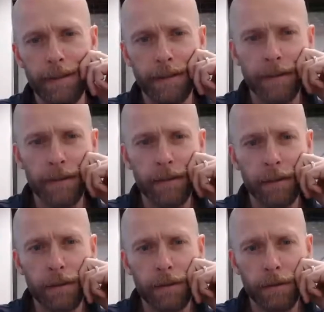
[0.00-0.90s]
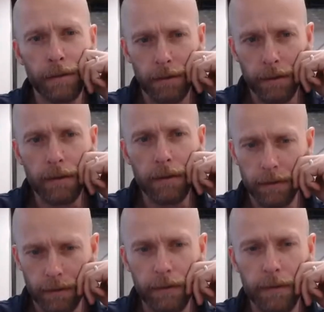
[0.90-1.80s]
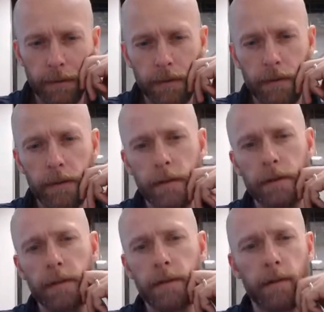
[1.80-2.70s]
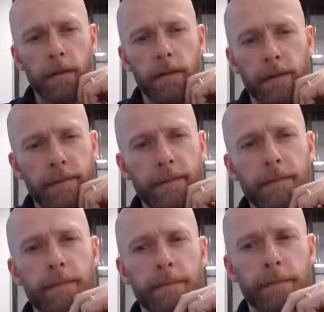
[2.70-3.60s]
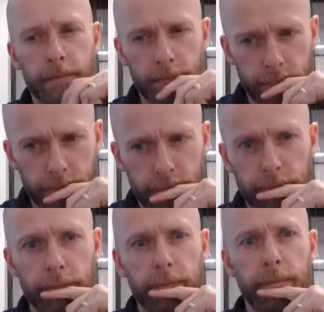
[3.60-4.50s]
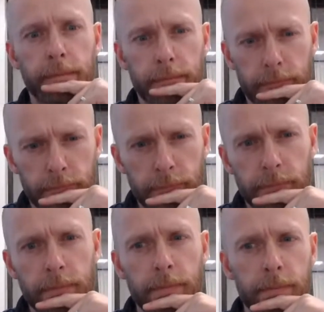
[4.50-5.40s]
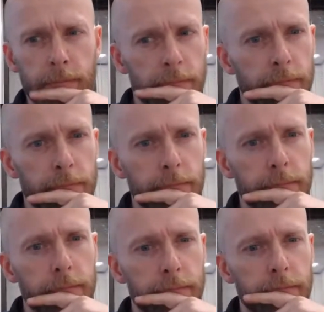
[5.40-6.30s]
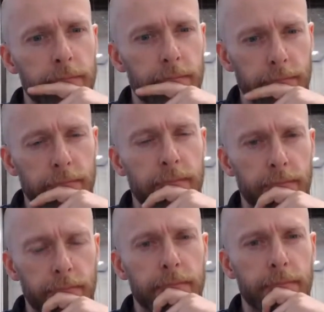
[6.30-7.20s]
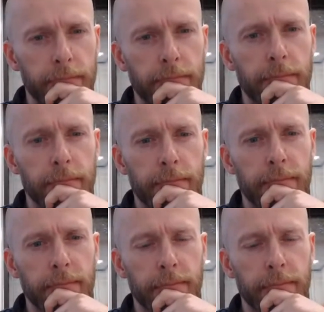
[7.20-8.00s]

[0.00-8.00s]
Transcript: (not speaking)